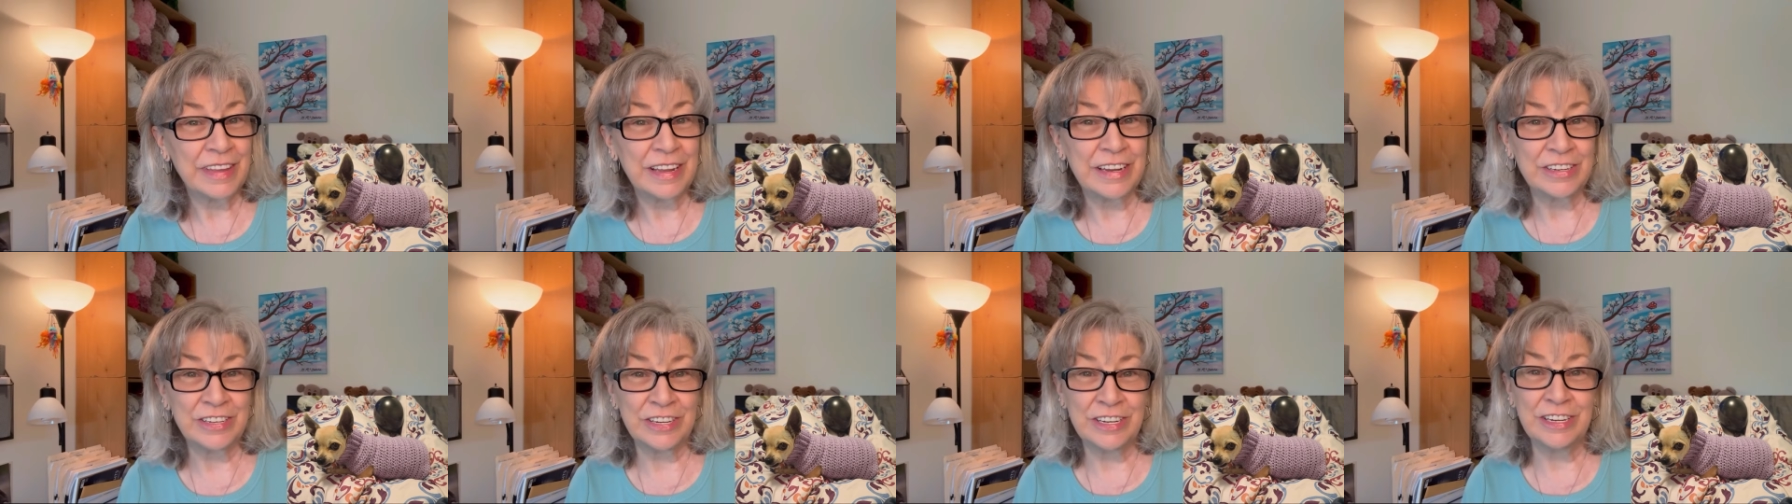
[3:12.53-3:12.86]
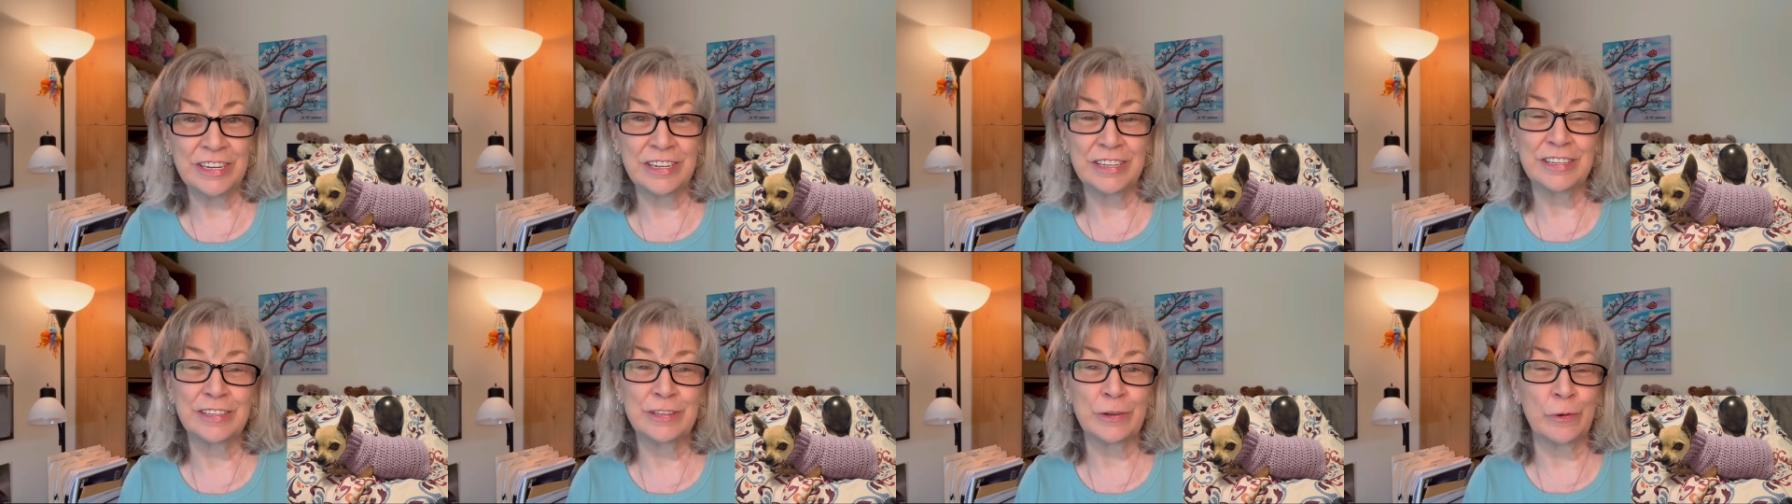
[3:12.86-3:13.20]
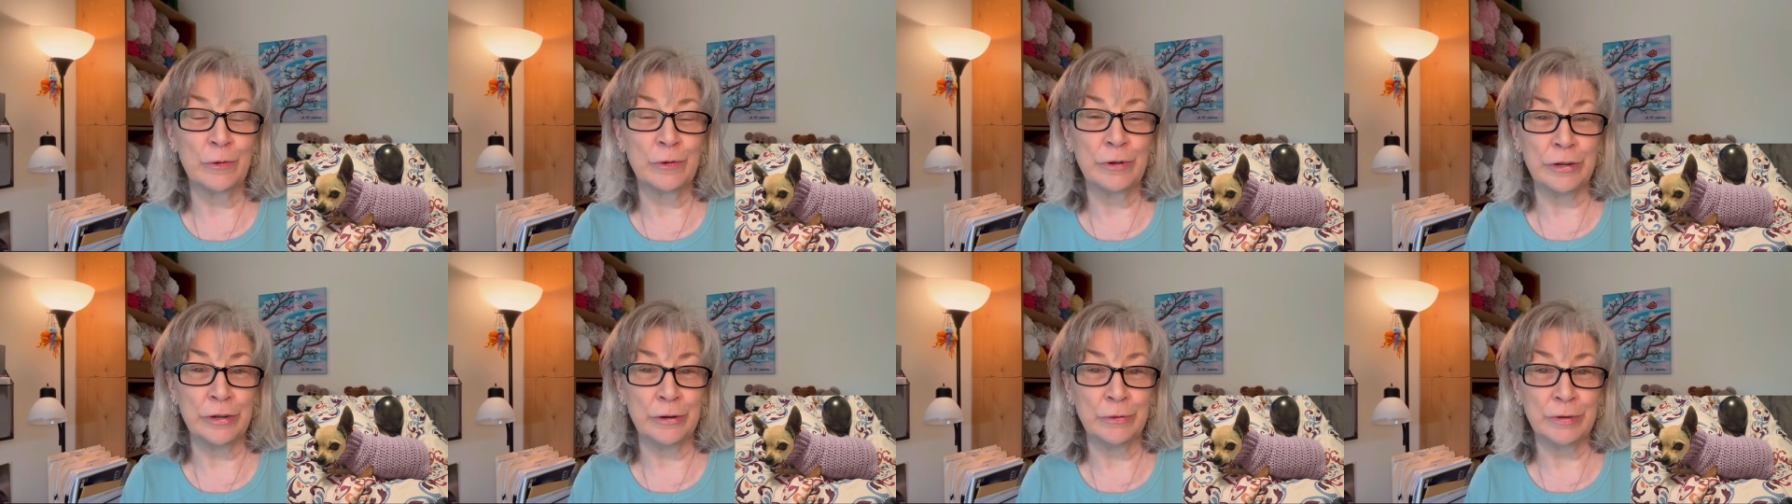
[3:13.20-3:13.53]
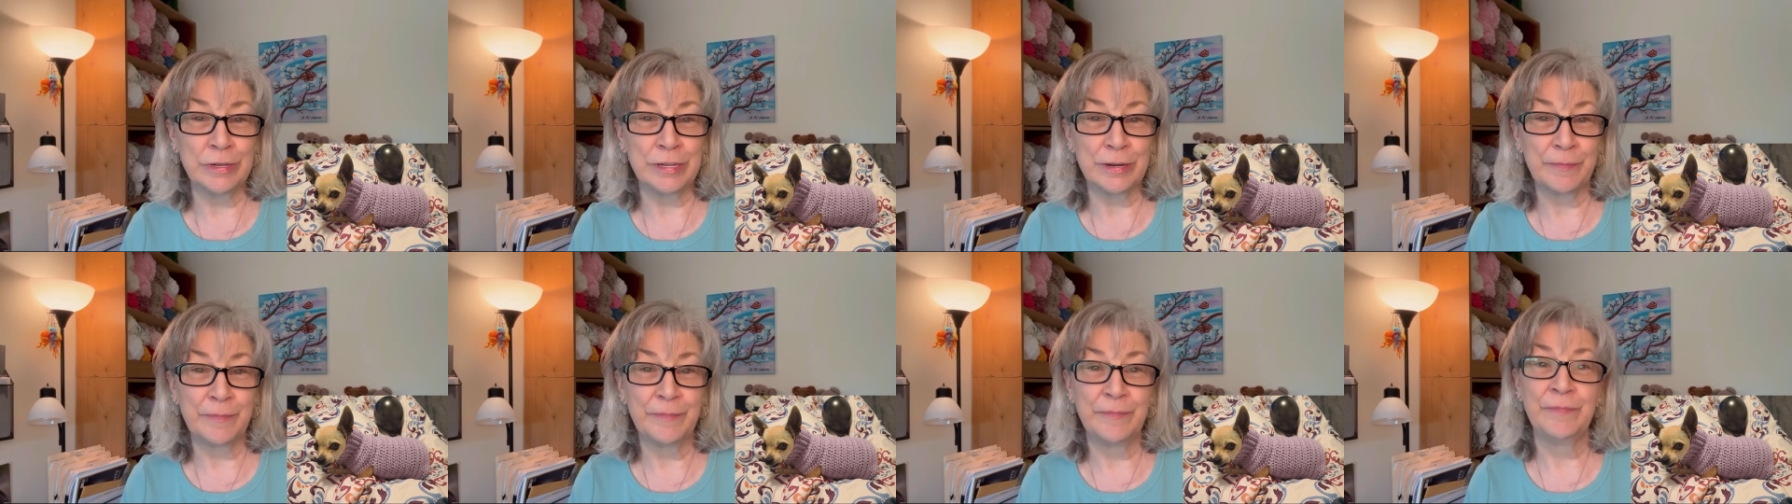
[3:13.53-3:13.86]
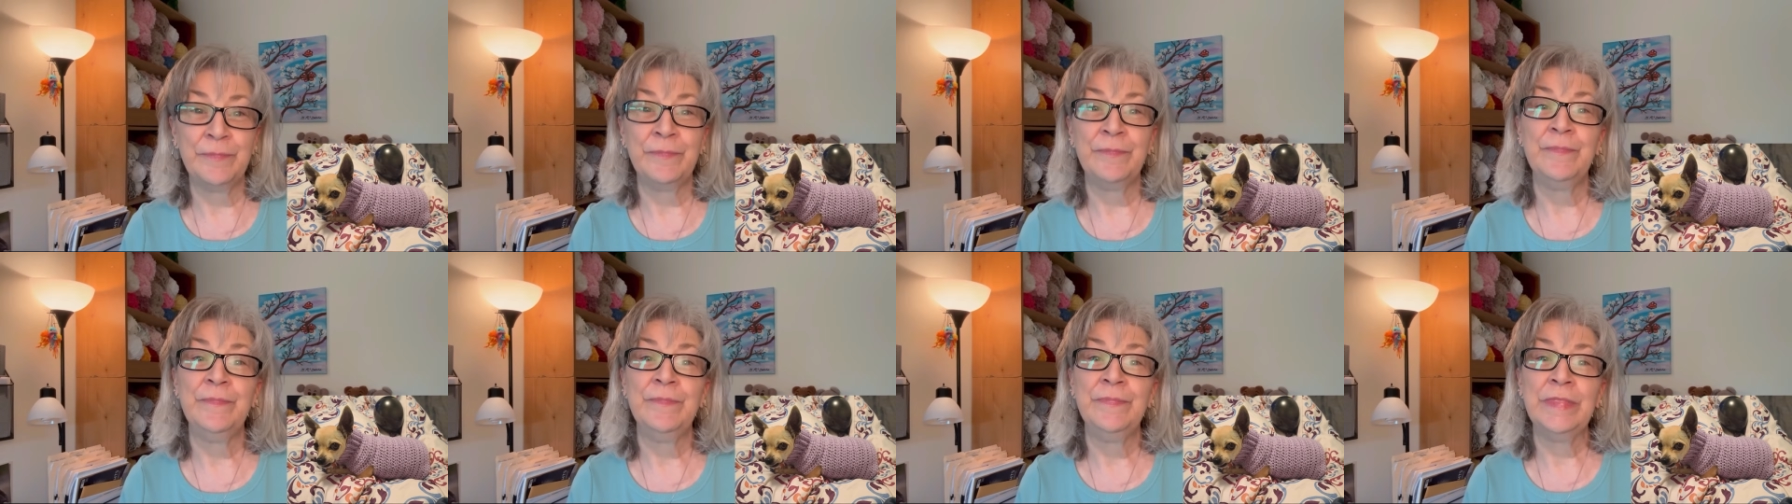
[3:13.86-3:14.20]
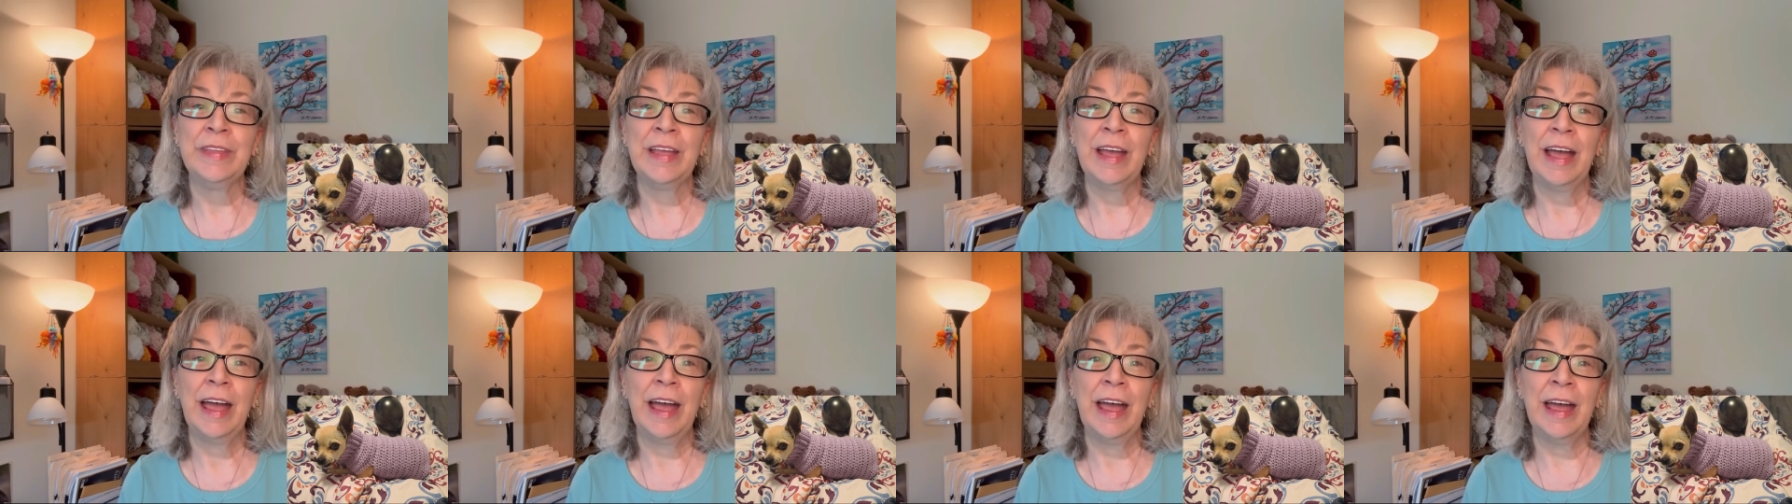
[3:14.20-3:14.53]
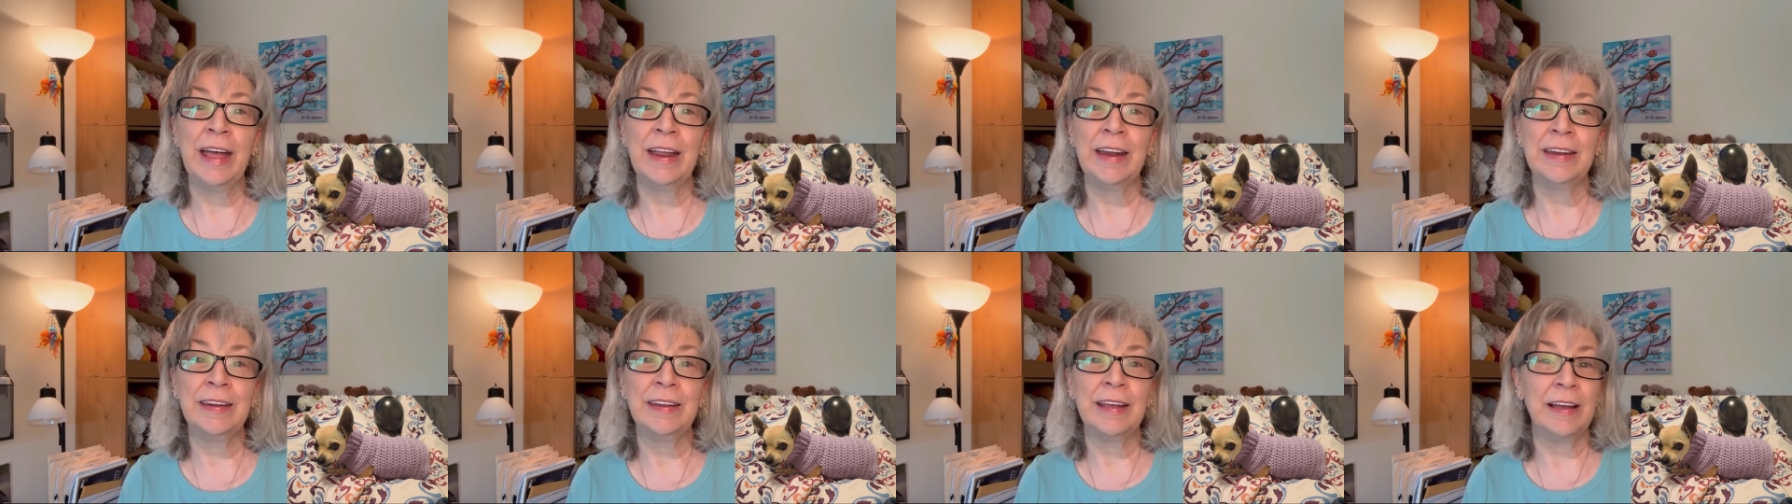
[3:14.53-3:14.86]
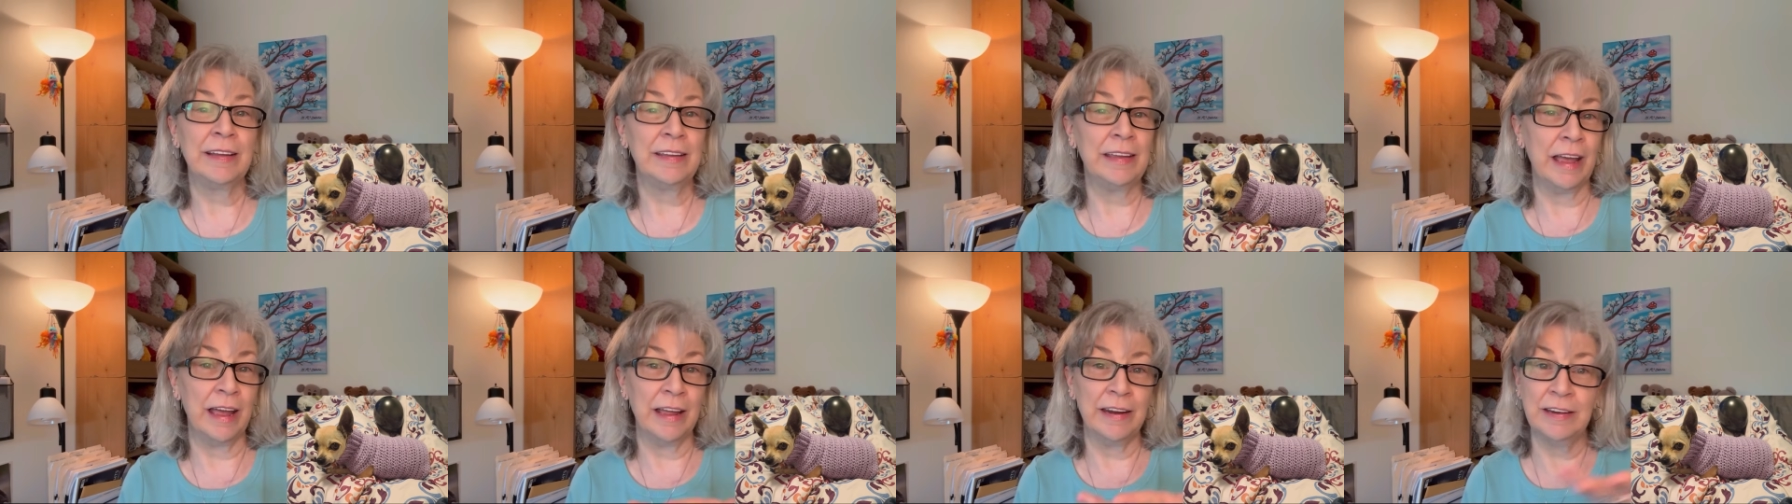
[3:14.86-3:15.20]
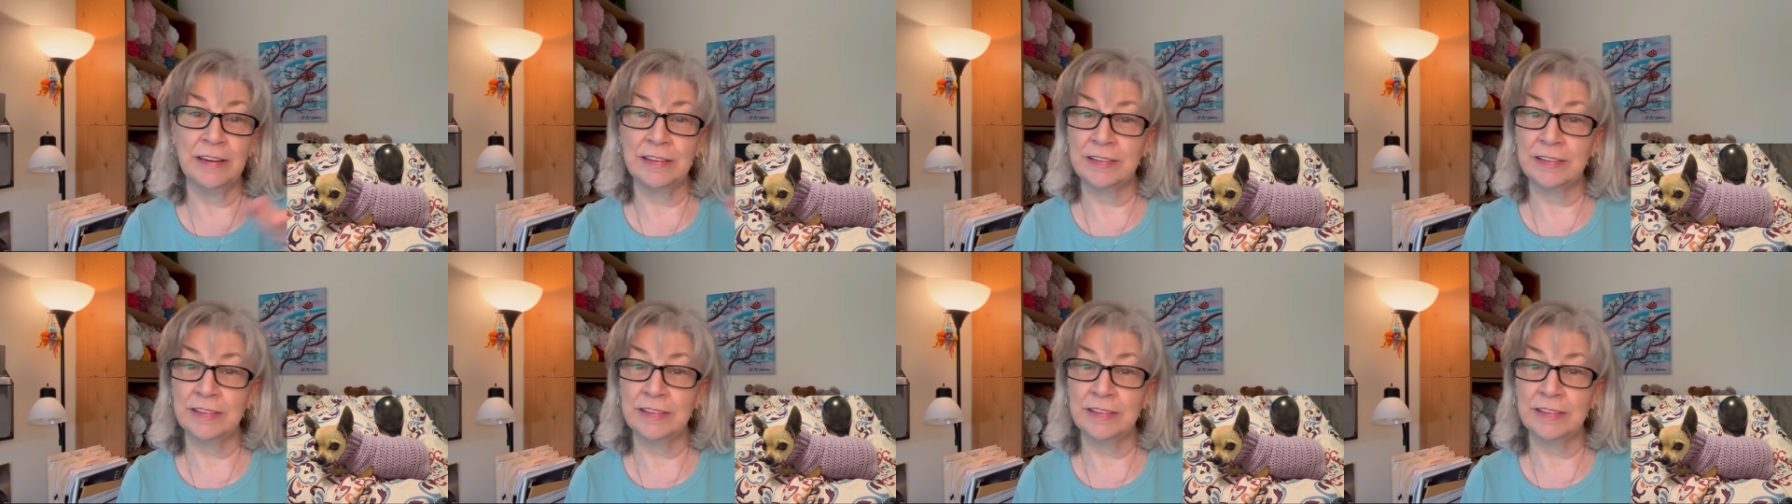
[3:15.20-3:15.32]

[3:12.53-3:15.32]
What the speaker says: She is so cute. And again,